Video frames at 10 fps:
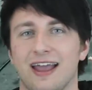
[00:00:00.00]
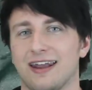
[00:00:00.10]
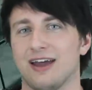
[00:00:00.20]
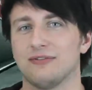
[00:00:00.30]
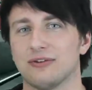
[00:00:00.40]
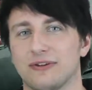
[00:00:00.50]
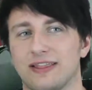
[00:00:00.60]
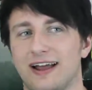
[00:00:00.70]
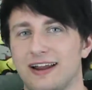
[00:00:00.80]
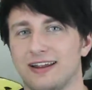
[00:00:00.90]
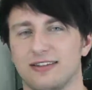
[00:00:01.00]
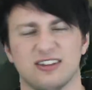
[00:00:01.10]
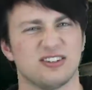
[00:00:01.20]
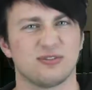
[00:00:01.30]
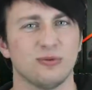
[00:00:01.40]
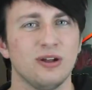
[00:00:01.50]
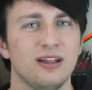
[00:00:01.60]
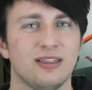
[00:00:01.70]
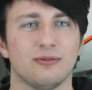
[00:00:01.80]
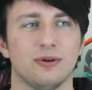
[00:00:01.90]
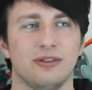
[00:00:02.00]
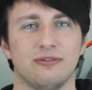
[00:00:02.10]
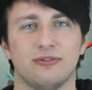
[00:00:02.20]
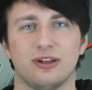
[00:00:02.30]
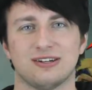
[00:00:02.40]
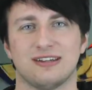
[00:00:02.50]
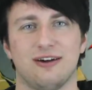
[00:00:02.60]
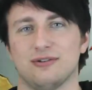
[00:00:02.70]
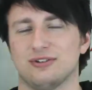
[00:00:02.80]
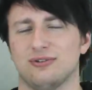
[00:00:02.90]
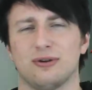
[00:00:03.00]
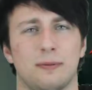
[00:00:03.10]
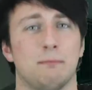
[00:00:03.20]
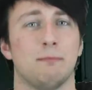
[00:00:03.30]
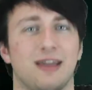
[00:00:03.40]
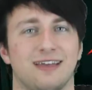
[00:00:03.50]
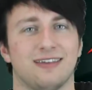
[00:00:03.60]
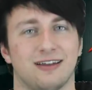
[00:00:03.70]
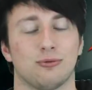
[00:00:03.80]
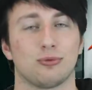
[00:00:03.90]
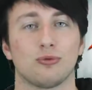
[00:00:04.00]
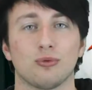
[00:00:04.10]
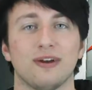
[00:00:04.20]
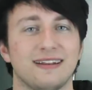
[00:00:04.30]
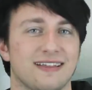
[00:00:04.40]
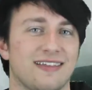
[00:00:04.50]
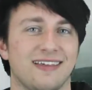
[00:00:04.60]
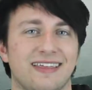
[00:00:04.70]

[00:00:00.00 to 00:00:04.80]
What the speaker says: and have different lightings and just really fleshed out and just look amazing, and it was great to see